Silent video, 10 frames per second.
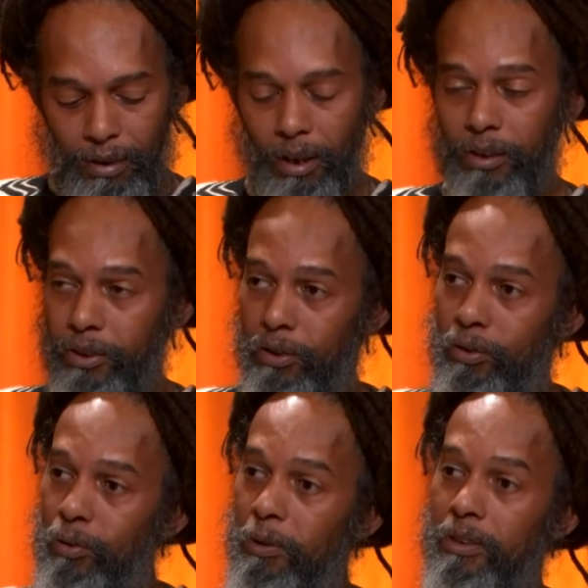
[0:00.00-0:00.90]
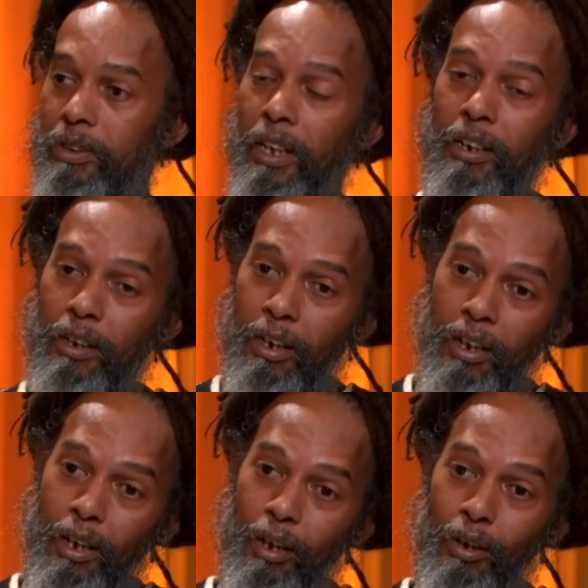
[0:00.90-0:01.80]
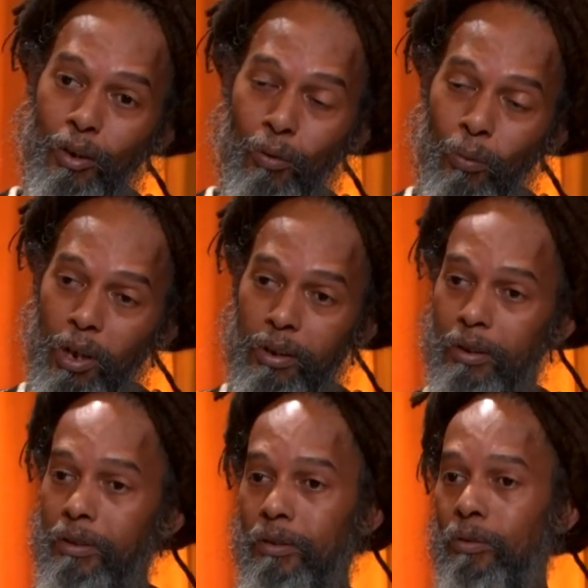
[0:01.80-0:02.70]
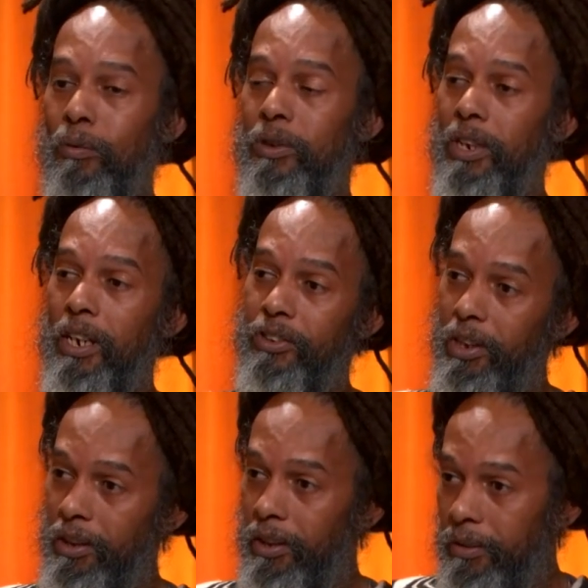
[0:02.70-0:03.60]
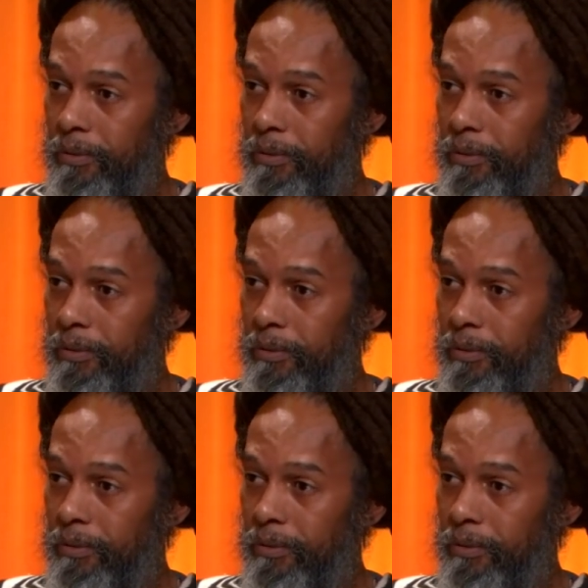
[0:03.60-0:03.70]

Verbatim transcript: us as humans, like, uh, what was our agenda.